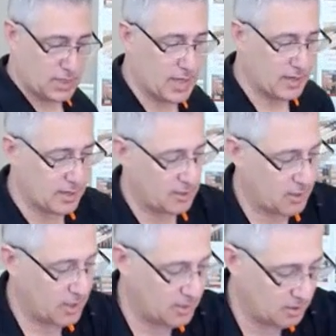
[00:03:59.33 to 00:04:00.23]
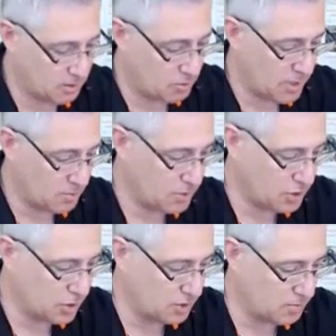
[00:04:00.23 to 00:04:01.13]
getting it aligned in the correct
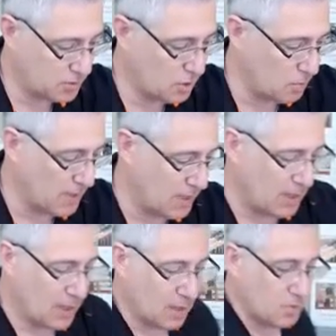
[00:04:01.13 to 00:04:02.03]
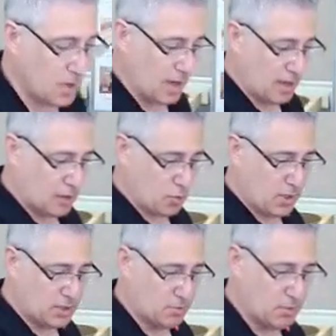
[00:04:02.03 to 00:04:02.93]
position. So
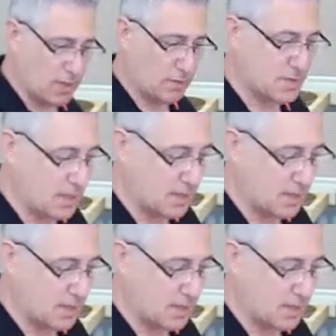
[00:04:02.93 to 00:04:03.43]
question becomes